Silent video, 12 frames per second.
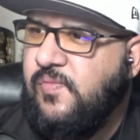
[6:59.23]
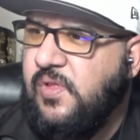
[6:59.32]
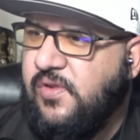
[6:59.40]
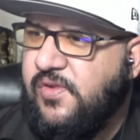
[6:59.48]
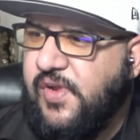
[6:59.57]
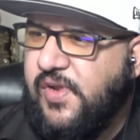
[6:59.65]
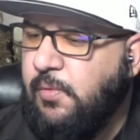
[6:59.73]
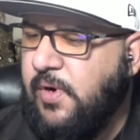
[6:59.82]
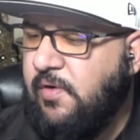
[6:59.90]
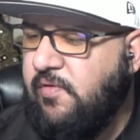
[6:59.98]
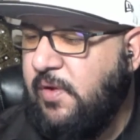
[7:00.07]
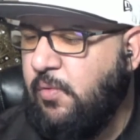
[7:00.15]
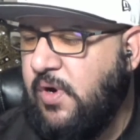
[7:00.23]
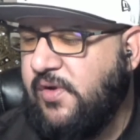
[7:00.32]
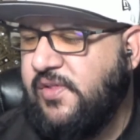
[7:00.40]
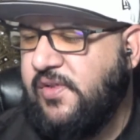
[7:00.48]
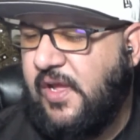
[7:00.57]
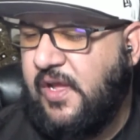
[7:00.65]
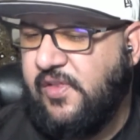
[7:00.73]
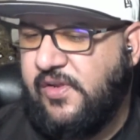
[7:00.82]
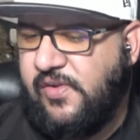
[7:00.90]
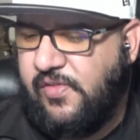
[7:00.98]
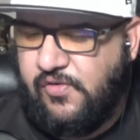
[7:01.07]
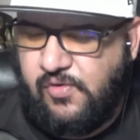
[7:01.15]
Say whatever they want to these
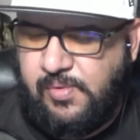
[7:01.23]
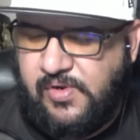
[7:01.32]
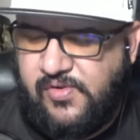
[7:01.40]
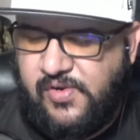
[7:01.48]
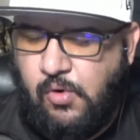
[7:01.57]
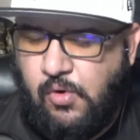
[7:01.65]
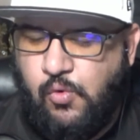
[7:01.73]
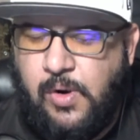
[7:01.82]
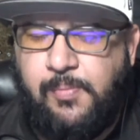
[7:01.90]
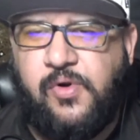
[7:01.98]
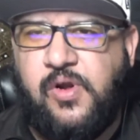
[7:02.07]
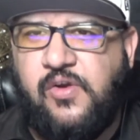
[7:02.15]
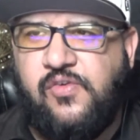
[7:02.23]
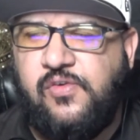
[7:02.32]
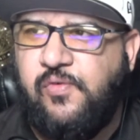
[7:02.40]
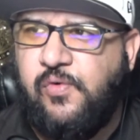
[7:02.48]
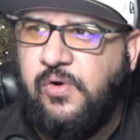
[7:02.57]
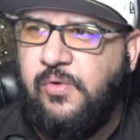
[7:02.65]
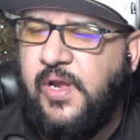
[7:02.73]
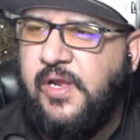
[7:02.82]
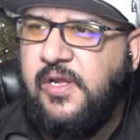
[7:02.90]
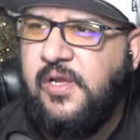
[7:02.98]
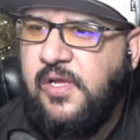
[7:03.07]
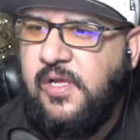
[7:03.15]
athletes, and there should be zero repercussions for it,
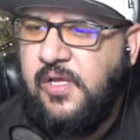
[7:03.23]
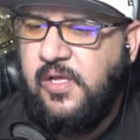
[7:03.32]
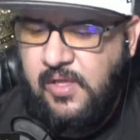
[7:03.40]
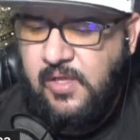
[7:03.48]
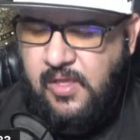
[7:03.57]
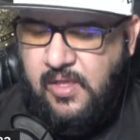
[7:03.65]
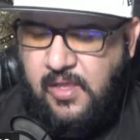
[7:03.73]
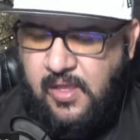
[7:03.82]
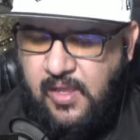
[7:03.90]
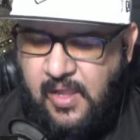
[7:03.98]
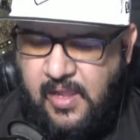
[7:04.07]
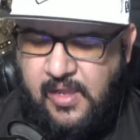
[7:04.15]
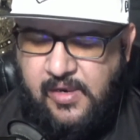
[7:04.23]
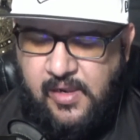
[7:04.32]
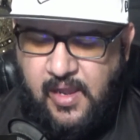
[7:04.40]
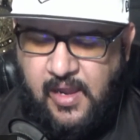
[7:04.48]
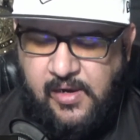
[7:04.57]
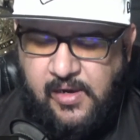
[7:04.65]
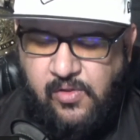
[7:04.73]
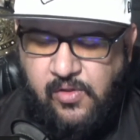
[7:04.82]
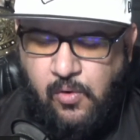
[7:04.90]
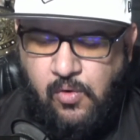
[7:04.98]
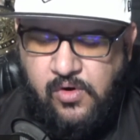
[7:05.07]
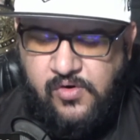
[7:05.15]
right? And I know the
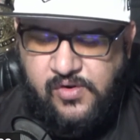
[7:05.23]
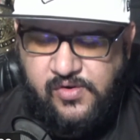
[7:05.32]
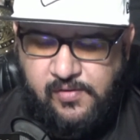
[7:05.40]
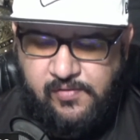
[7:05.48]
origins of the